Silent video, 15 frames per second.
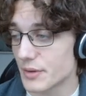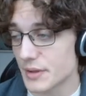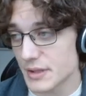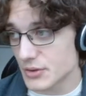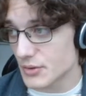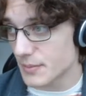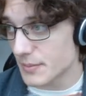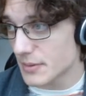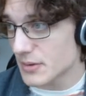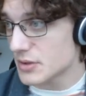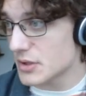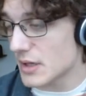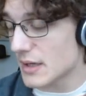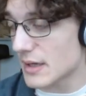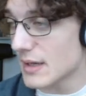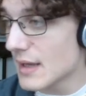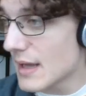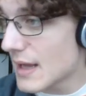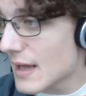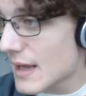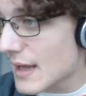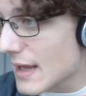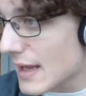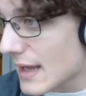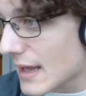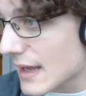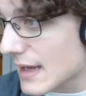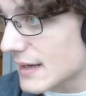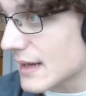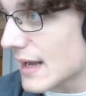distribution.
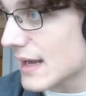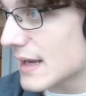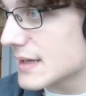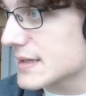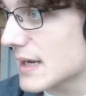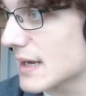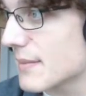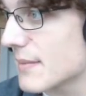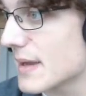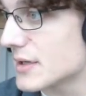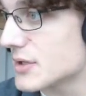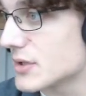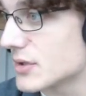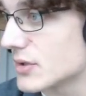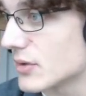And as I mentioned